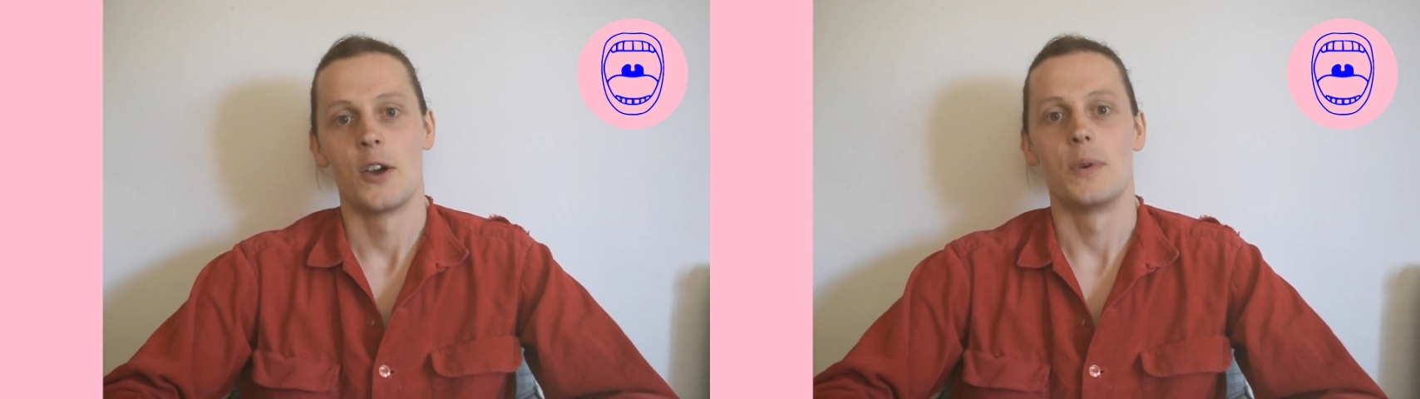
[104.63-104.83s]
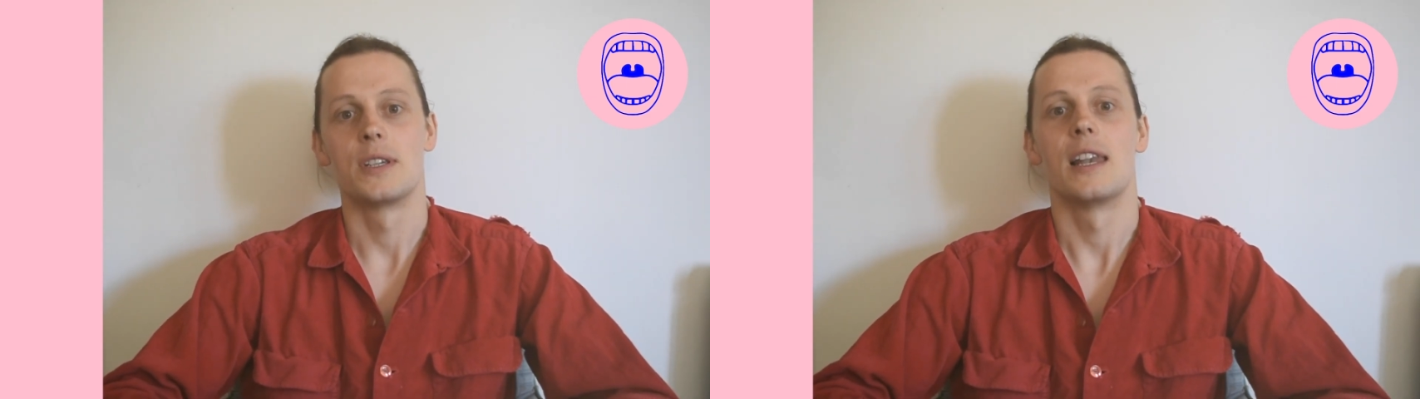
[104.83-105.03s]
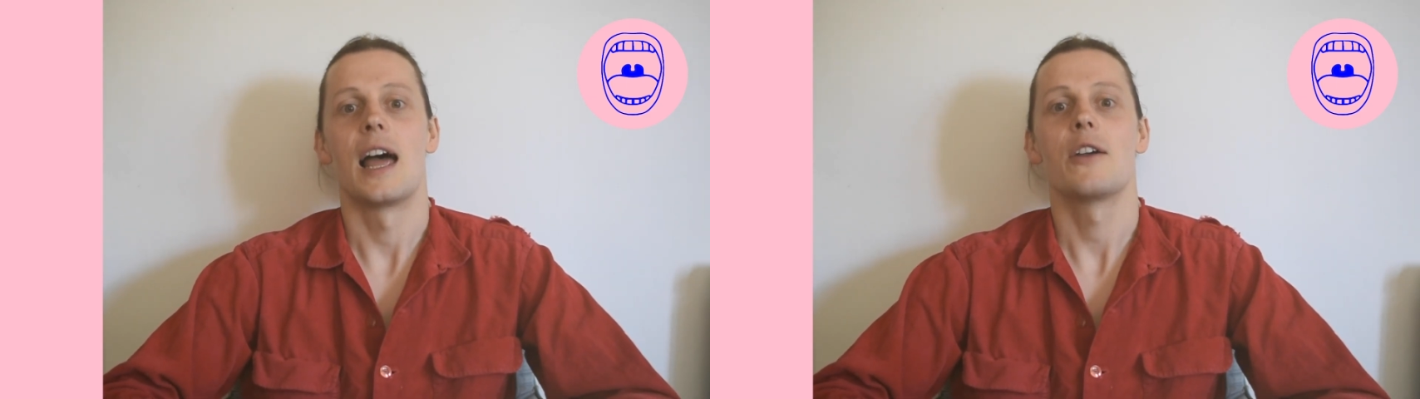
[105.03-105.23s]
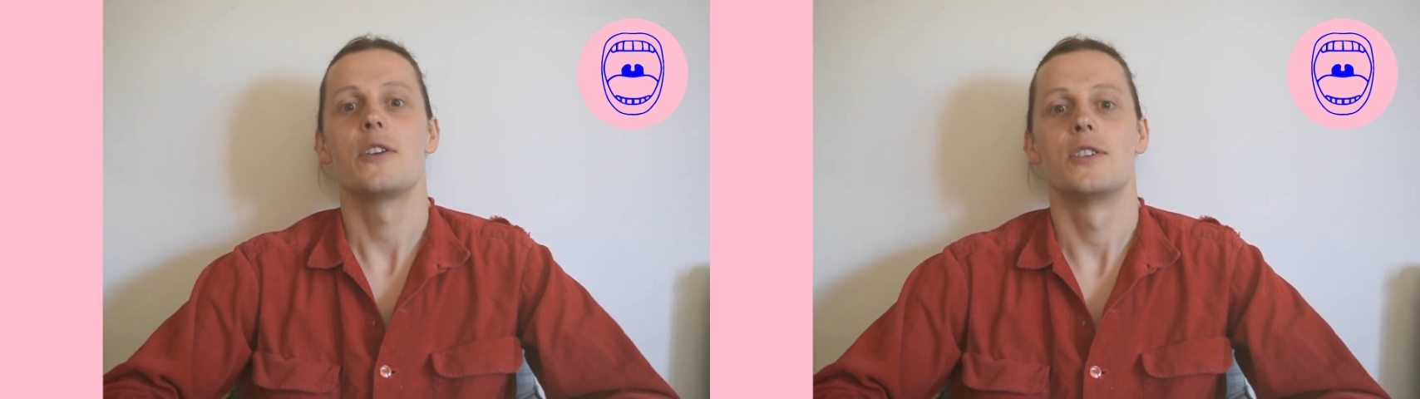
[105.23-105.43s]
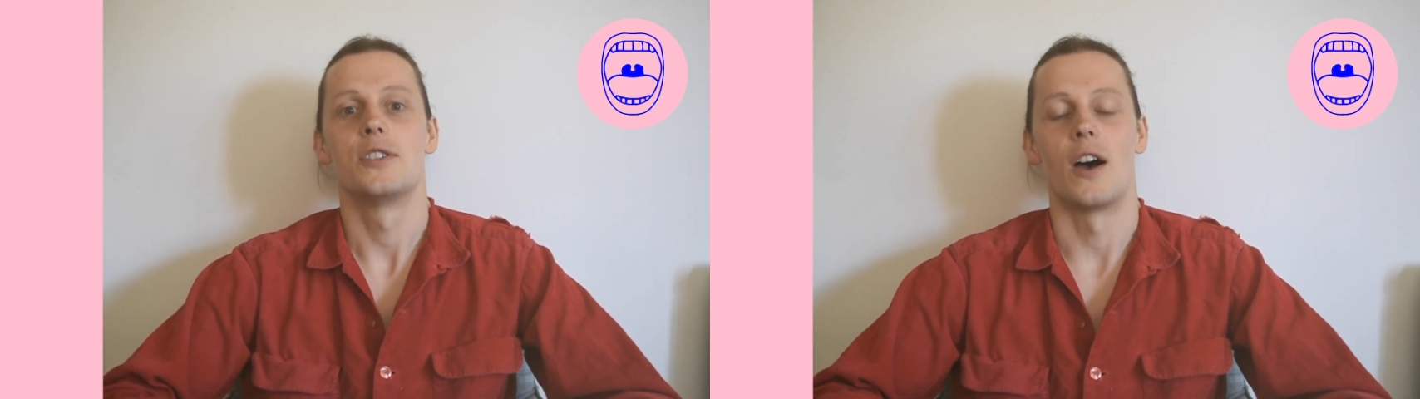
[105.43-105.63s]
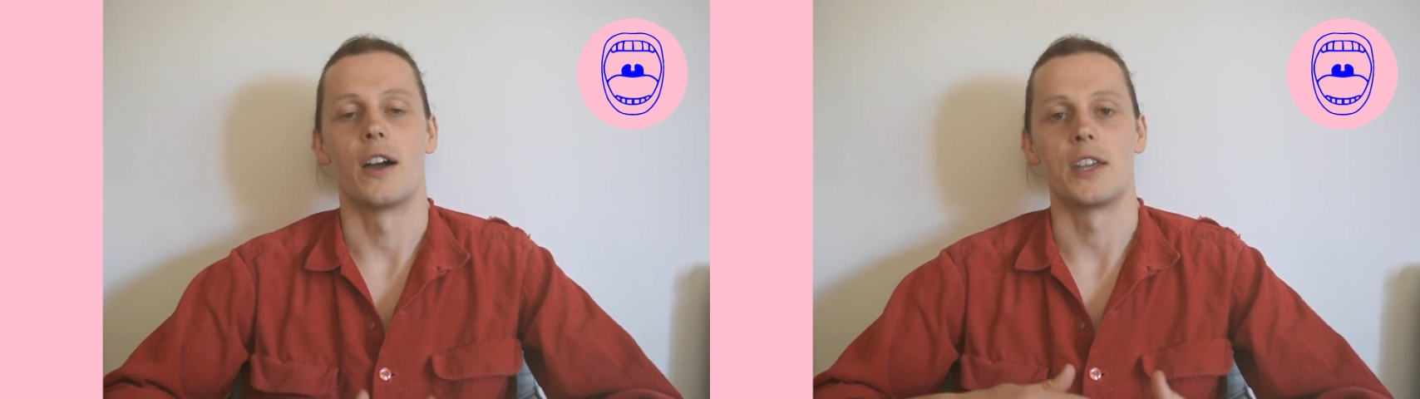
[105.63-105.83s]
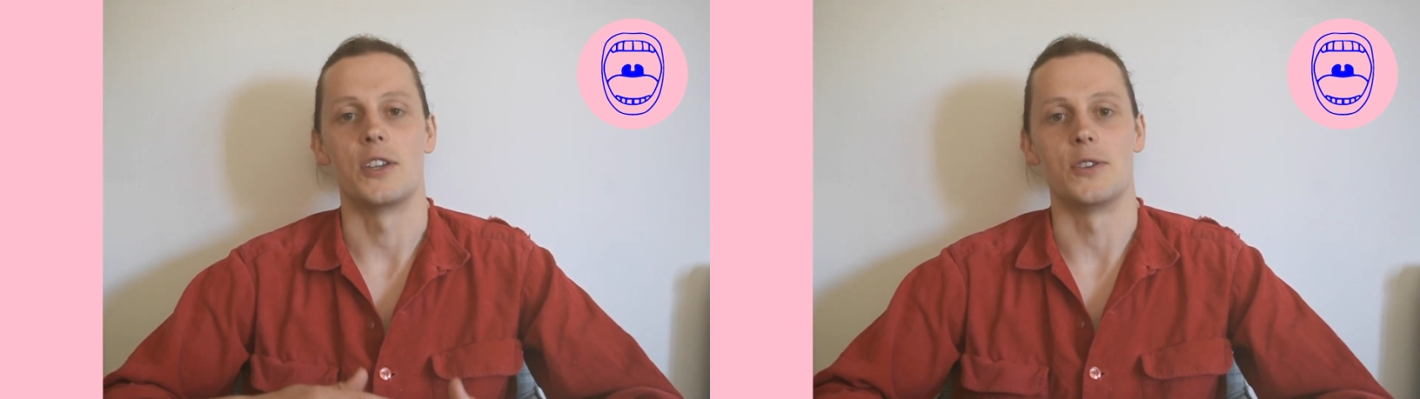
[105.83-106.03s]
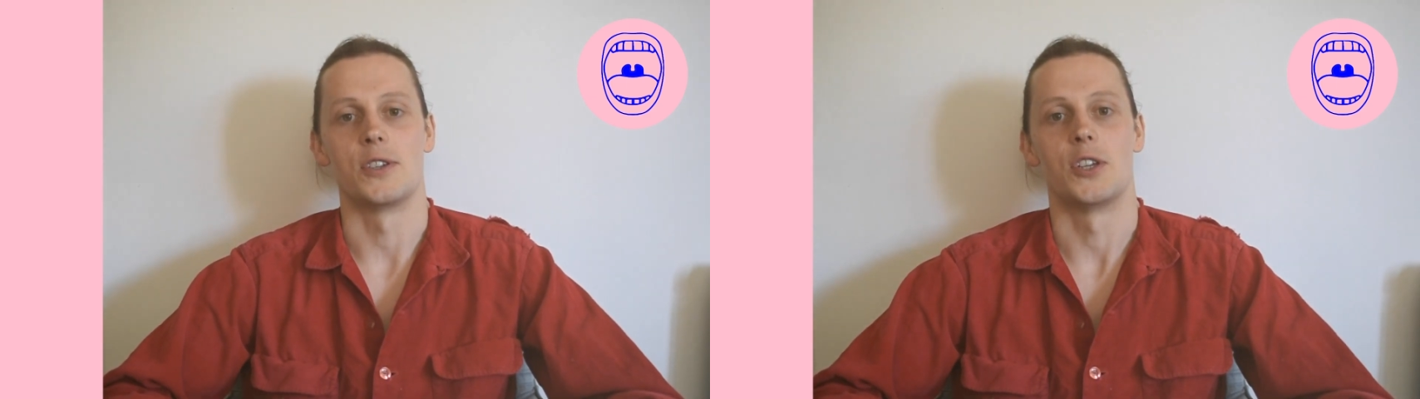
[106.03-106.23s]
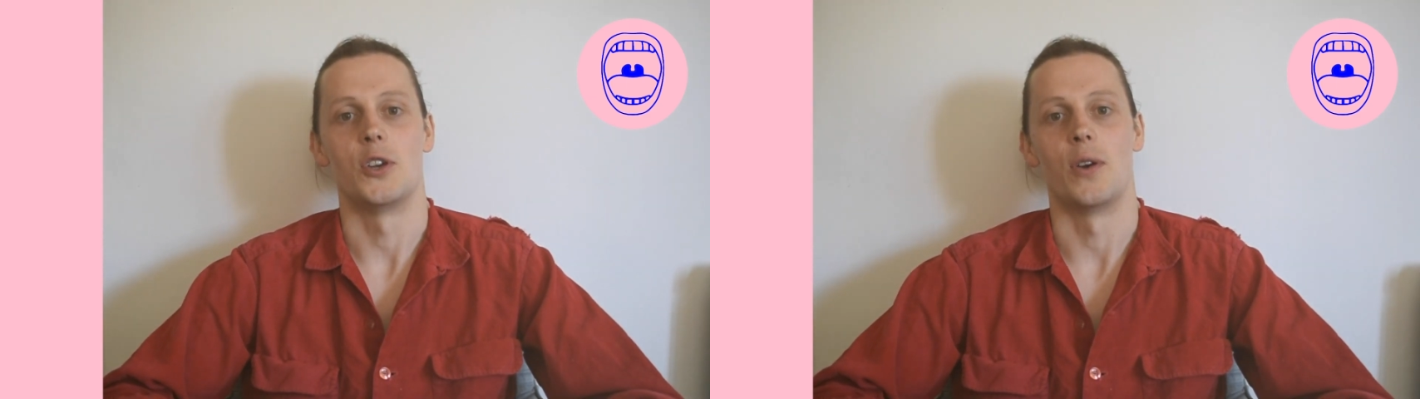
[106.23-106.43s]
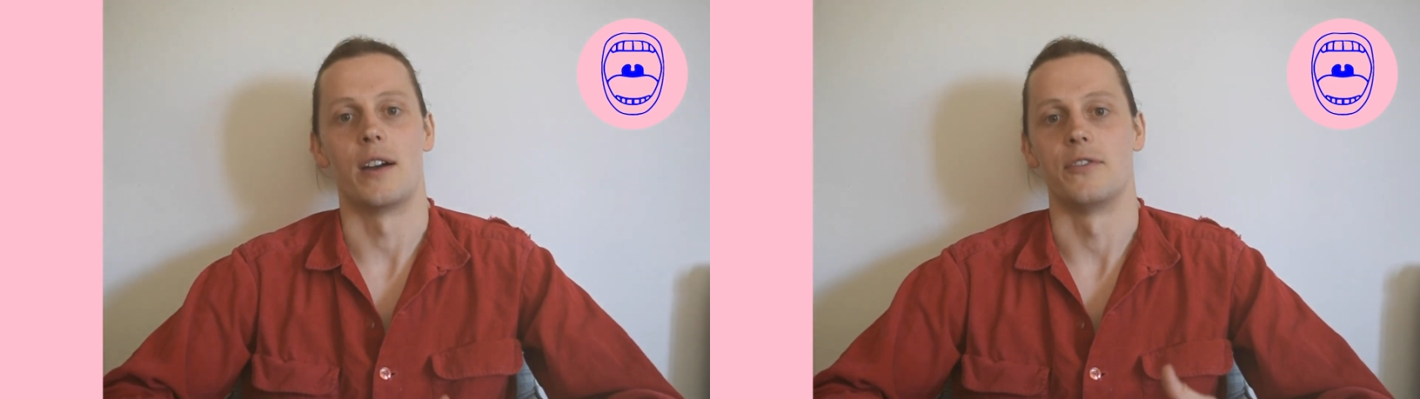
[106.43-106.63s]
which allow you to target users
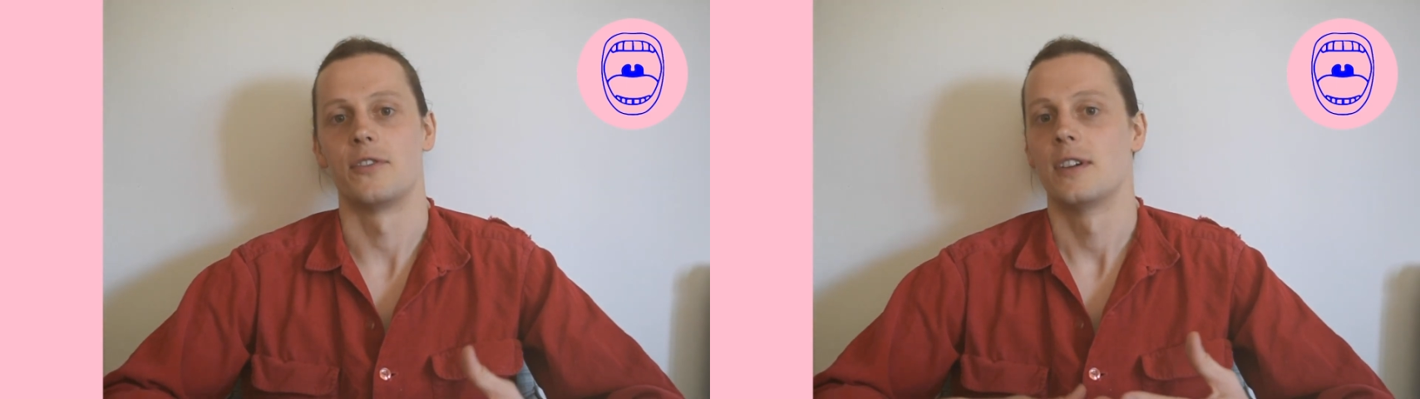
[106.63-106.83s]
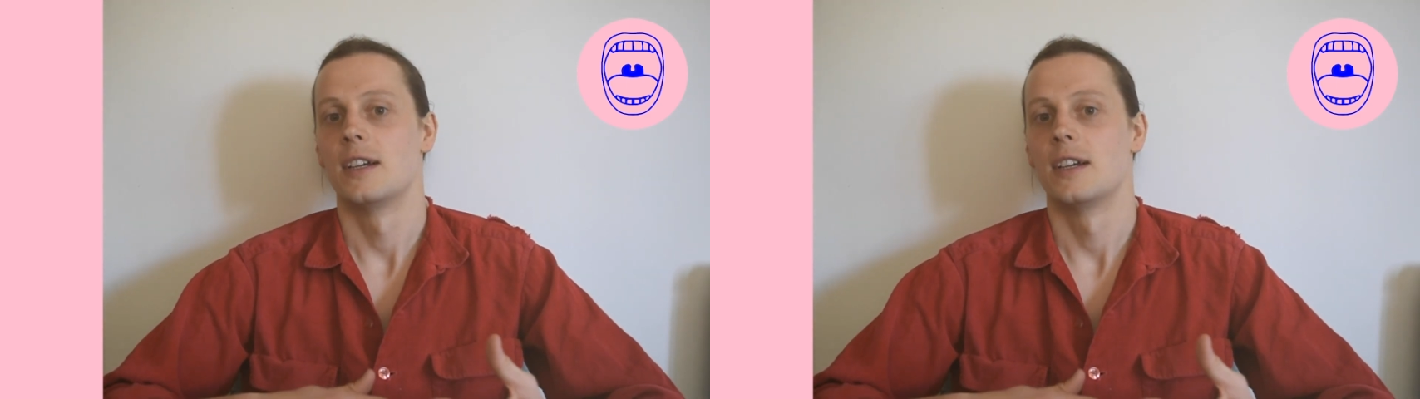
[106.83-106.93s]
who have